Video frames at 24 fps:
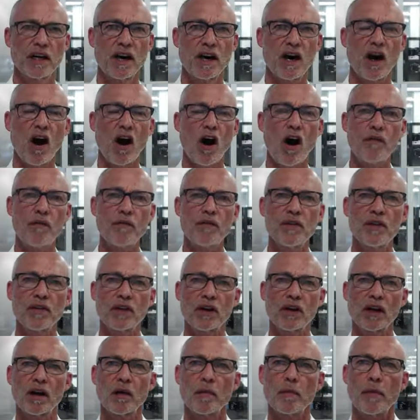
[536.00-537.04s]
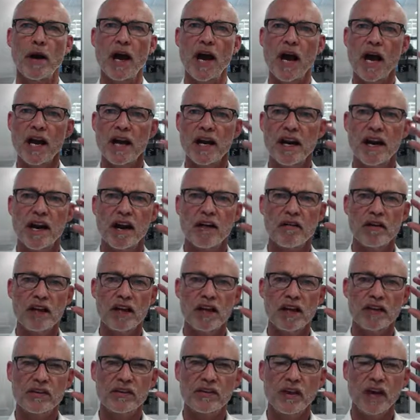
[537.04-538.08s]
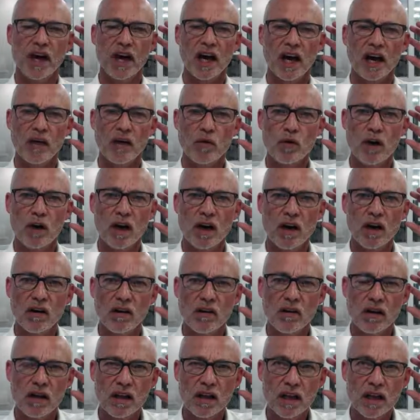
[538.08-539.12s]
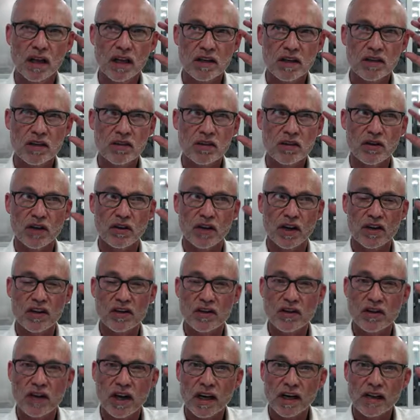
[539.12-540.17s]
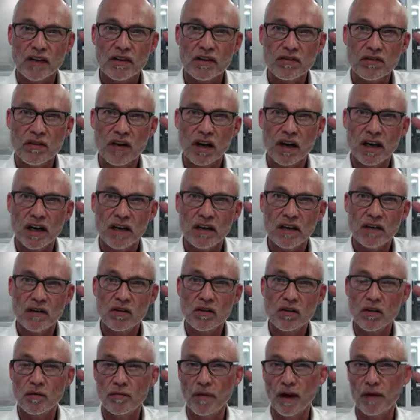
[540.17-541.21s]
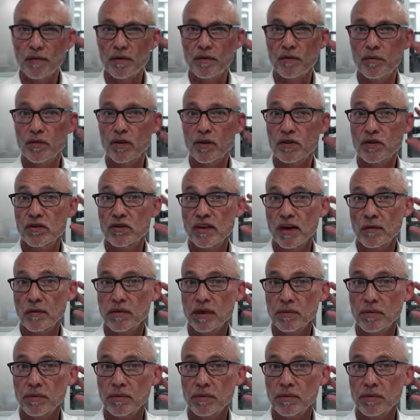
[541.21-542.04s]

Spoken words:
Often there's a little man in our ear saying, well, do you think you should take this trade? Or maybe we should double up